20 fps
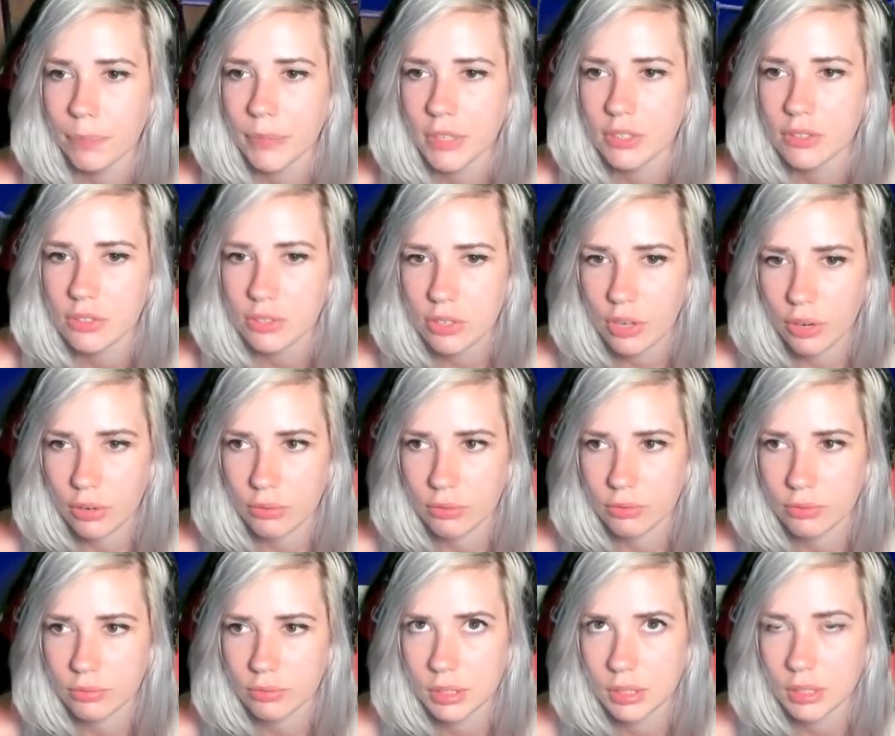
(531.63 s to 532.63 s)
So,
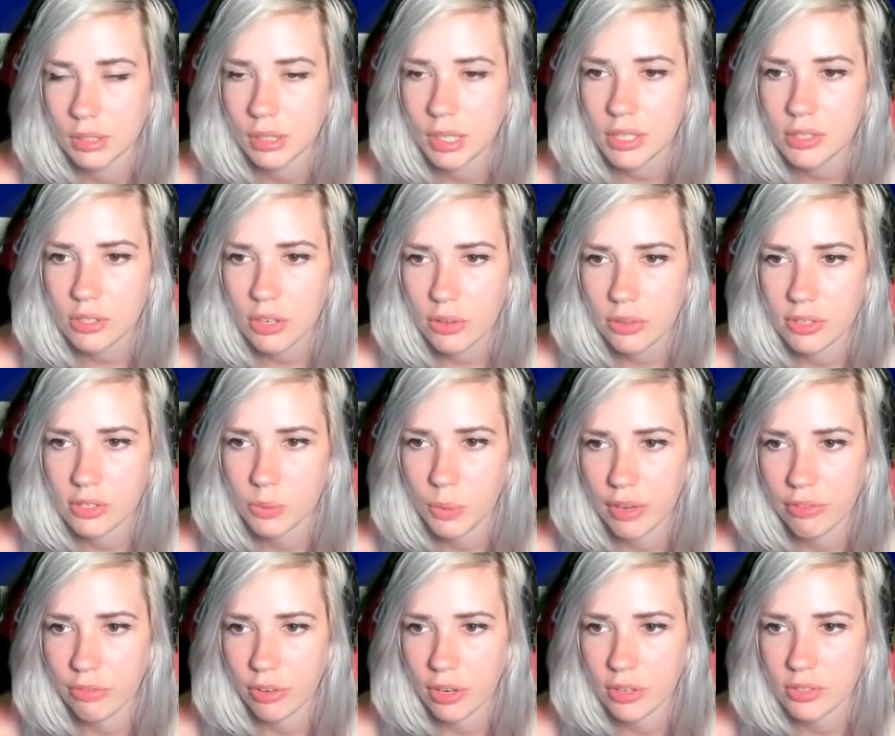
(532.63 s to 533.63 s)
let's go this way
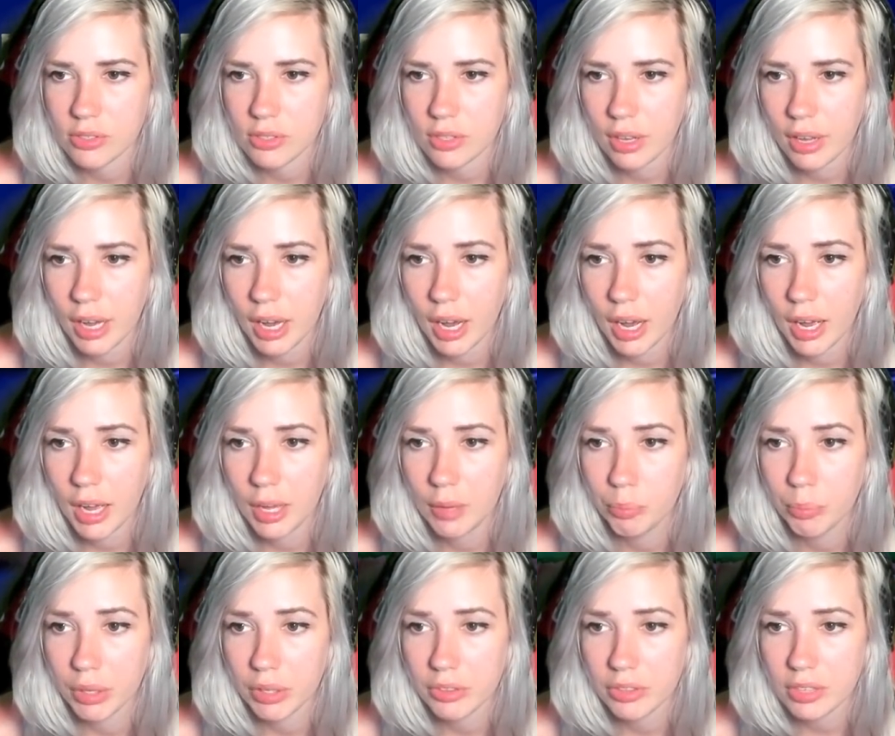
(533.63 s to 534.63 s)
first. I
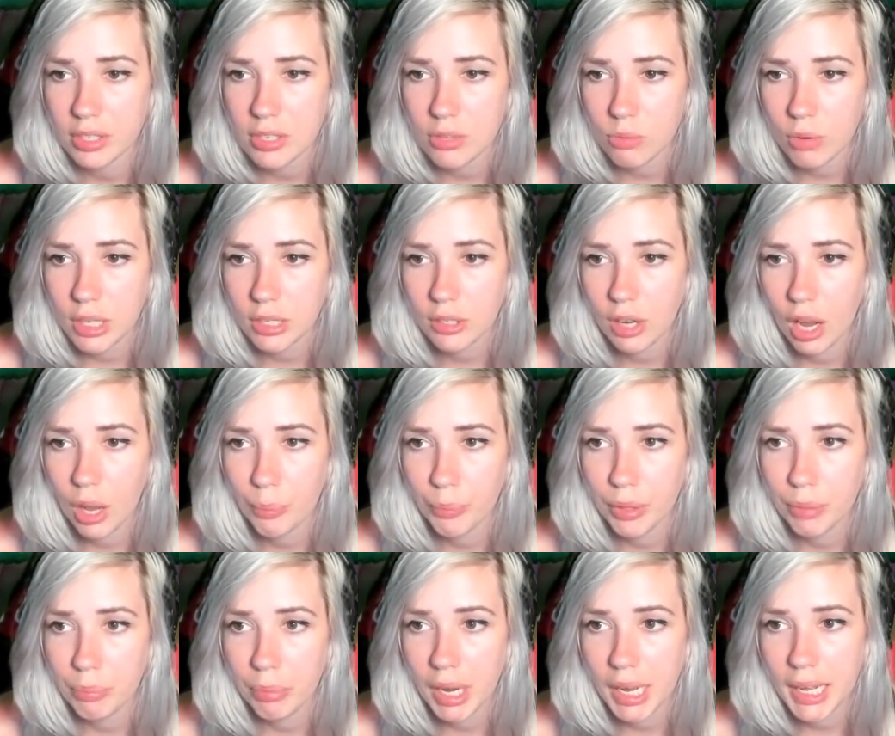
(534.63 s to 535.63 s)
built this red
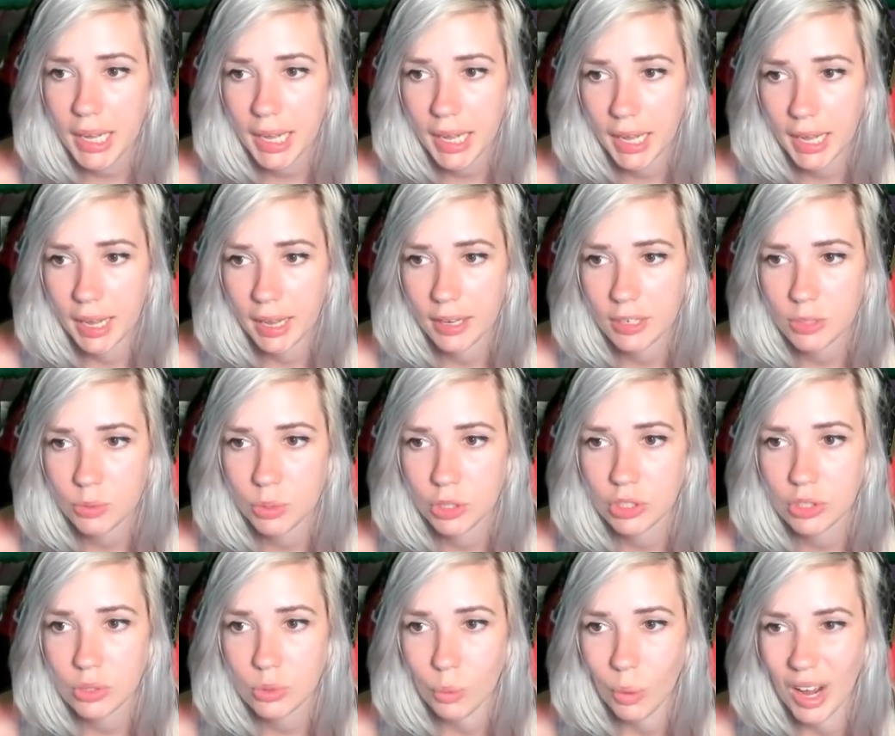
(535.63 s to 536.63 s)
carpet by hand, which
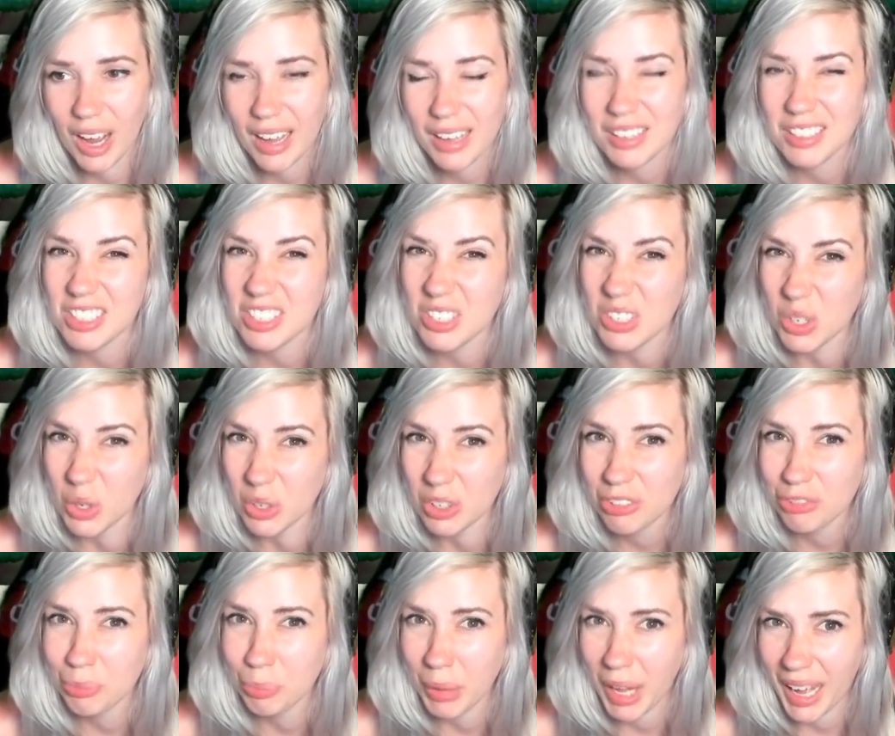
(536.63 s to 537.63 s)
is why it's sort
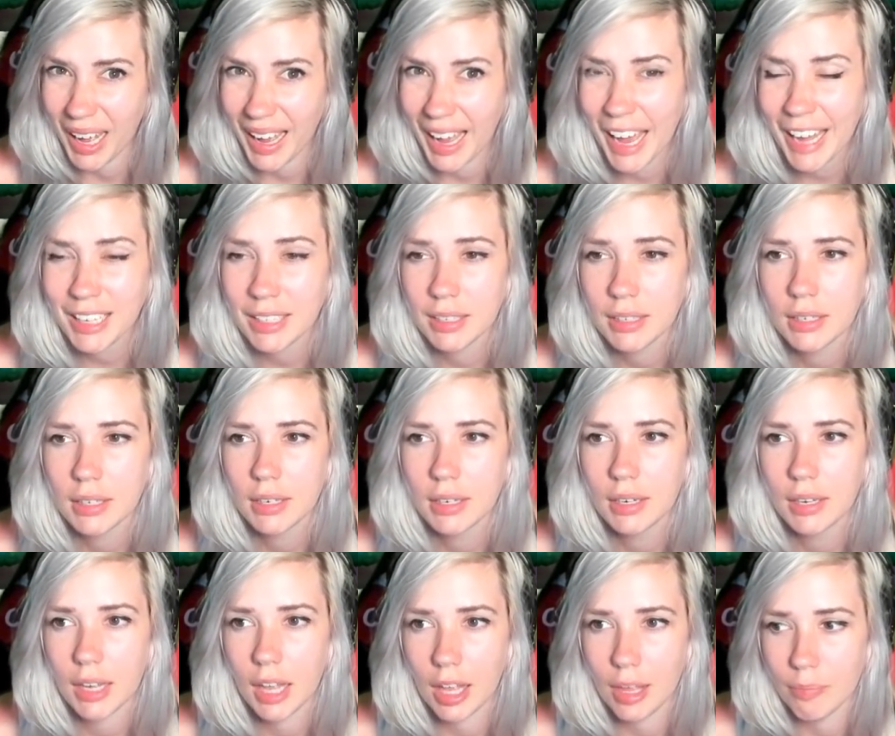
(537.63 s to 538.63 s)
of bad.
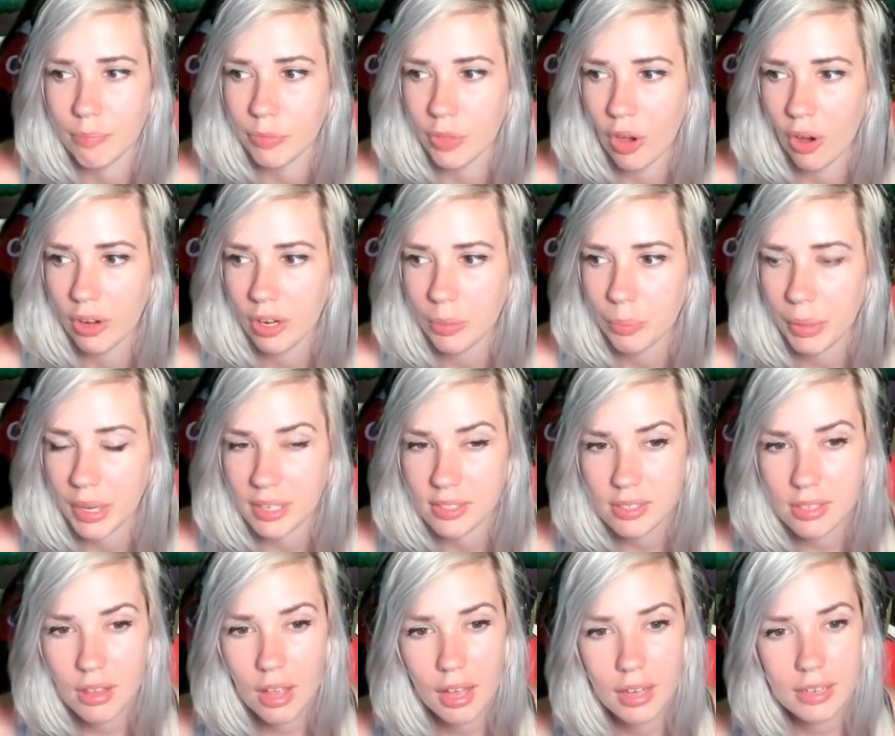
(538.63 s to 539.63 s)
I'm not a
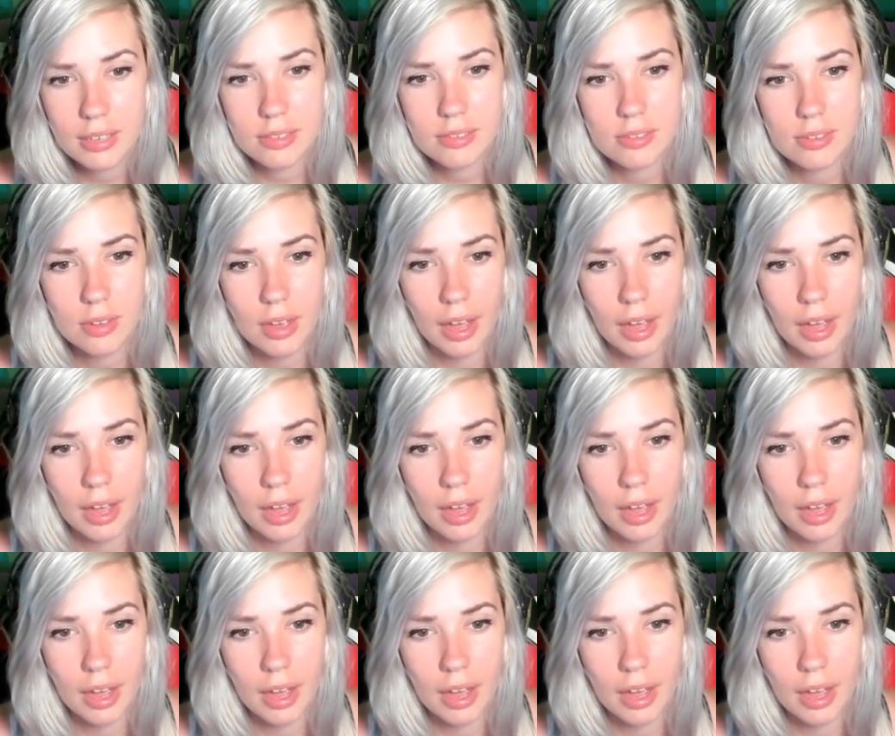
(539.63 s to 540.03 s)
pixel artist.